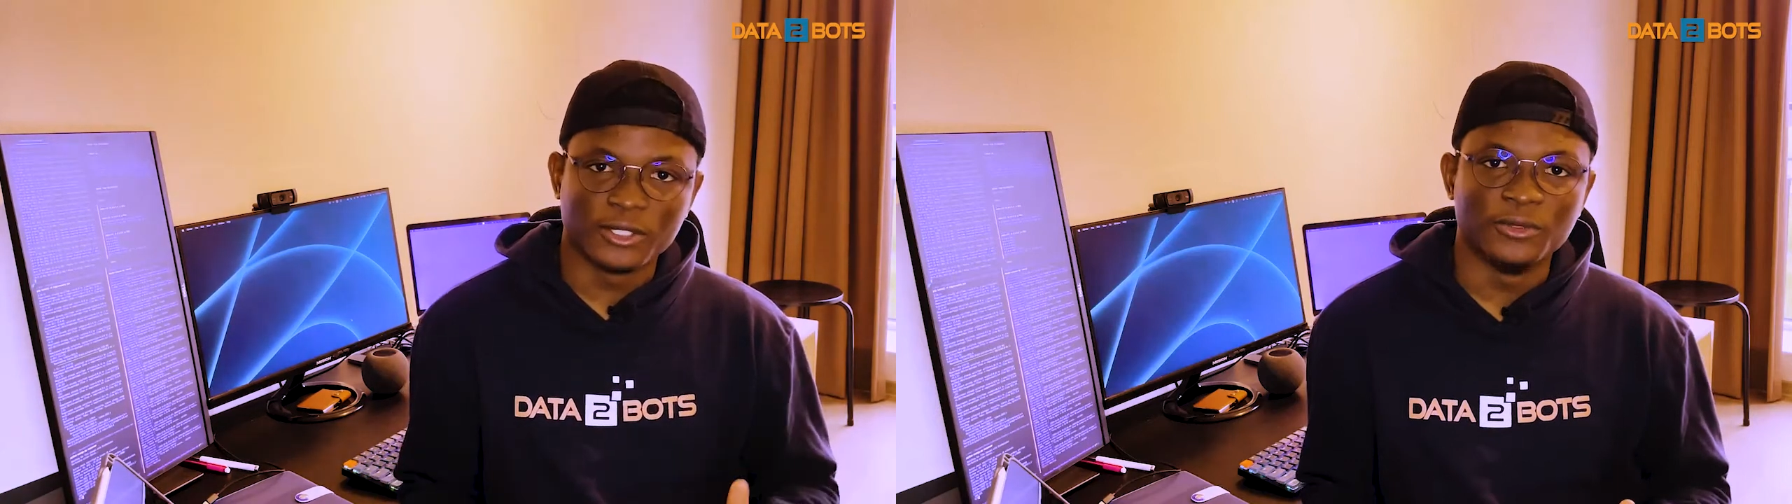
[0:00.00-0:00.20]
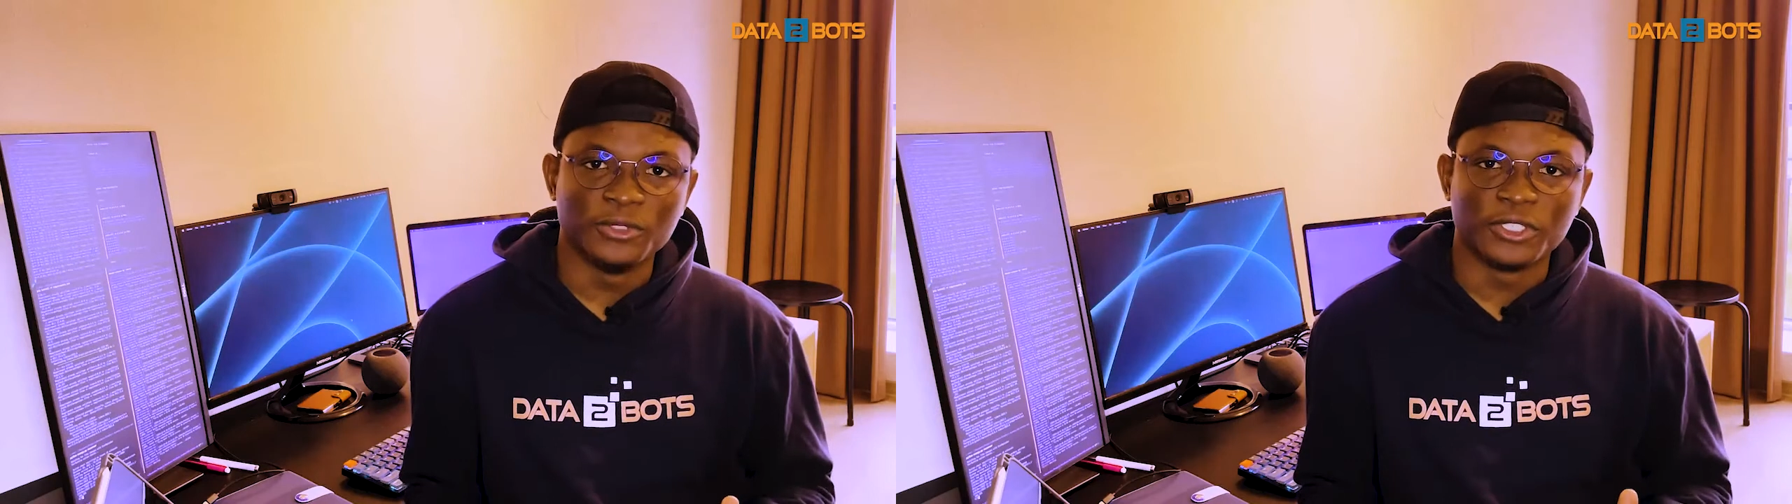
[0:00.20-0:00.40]

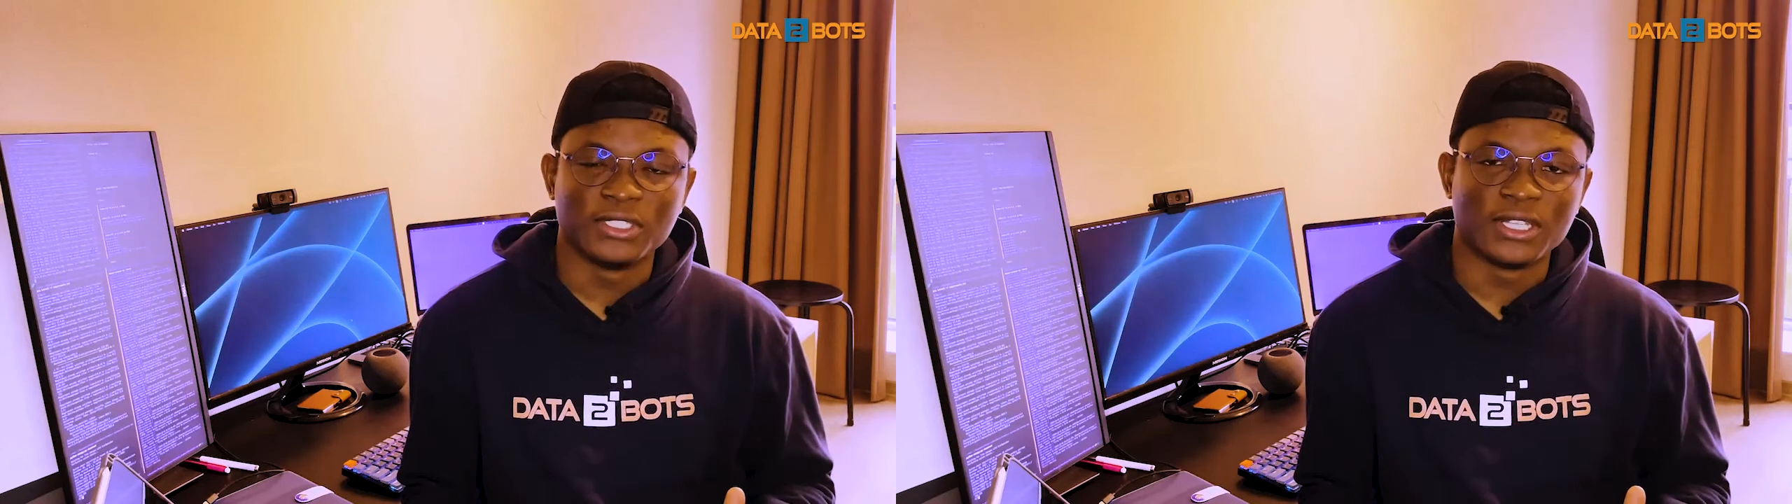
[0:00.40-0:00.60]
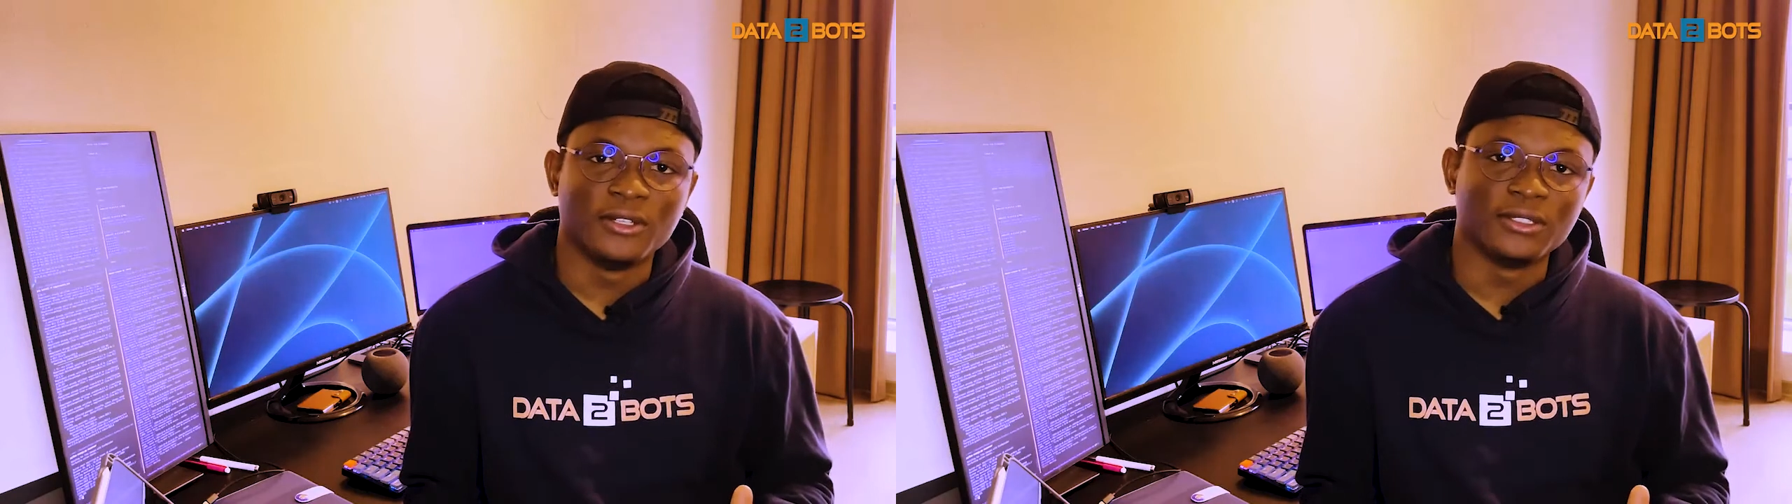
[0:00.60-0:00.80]

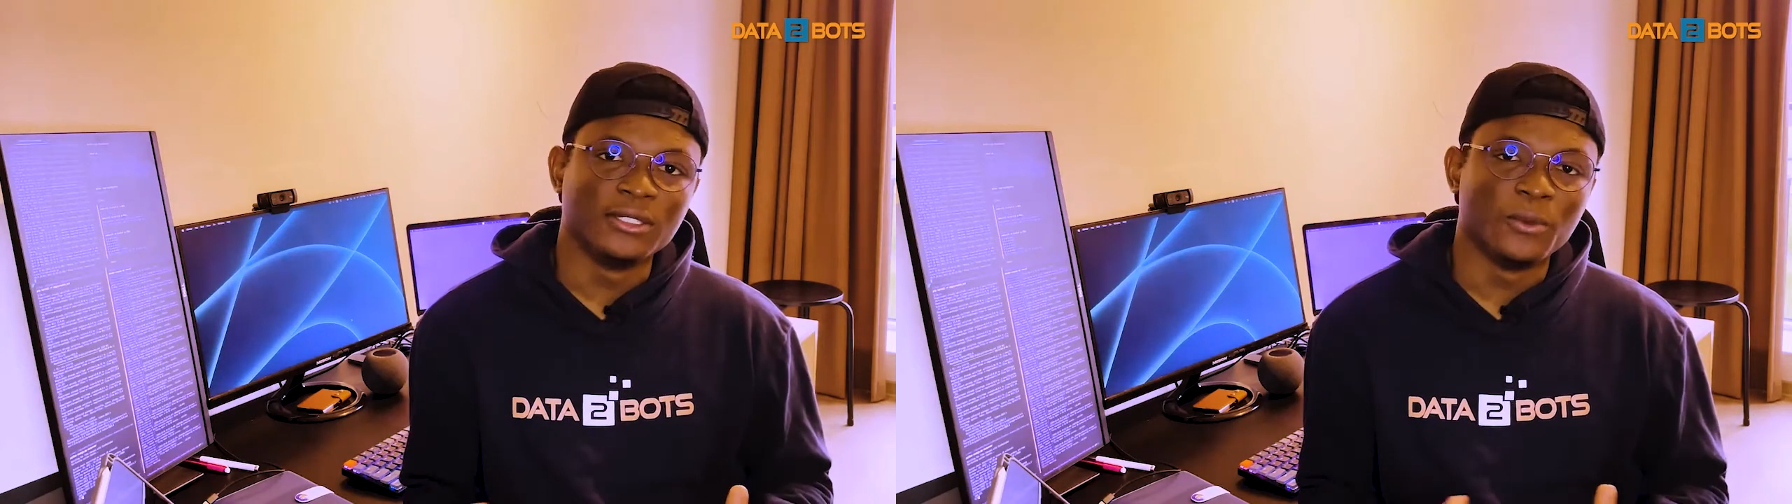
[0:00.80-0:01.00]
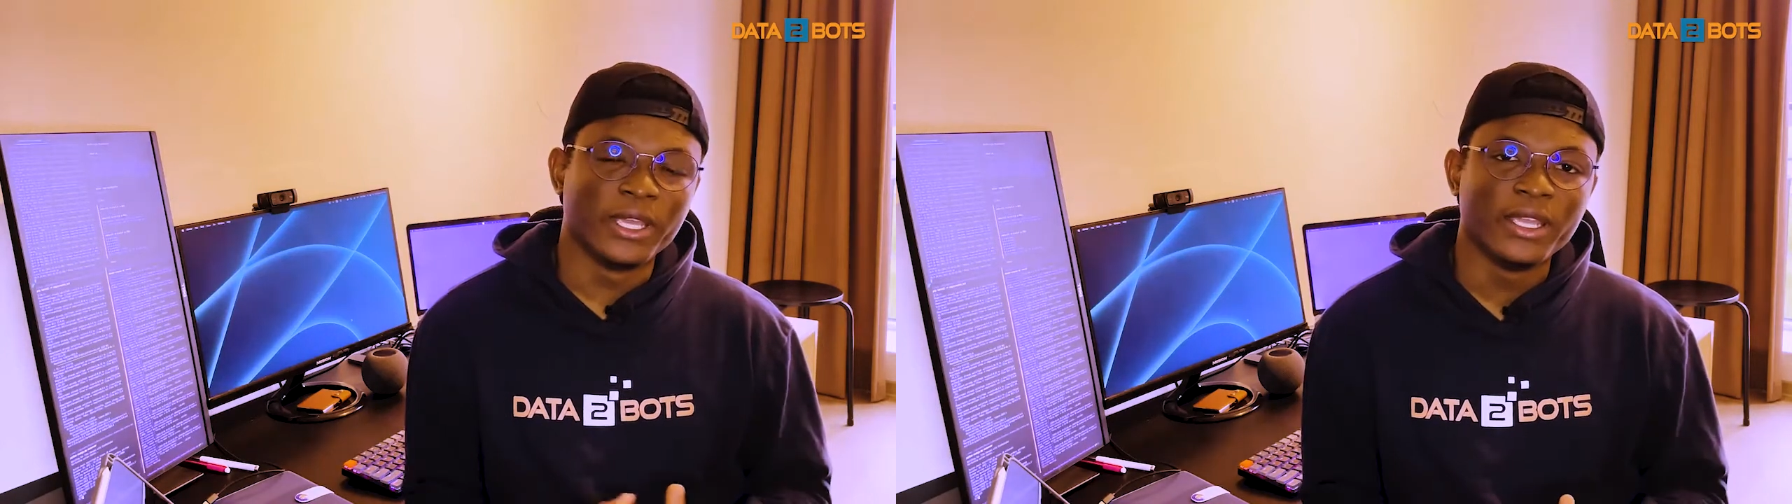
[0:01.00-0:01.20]
solutions along
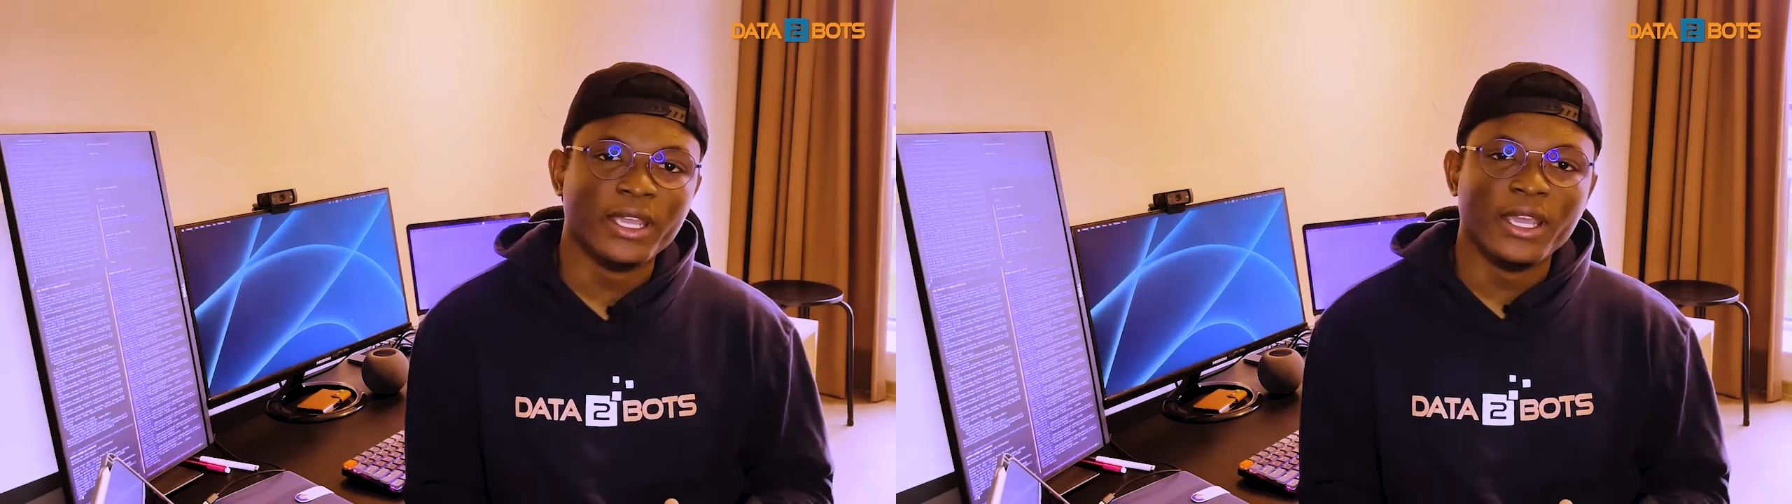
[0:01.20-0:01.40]
the way.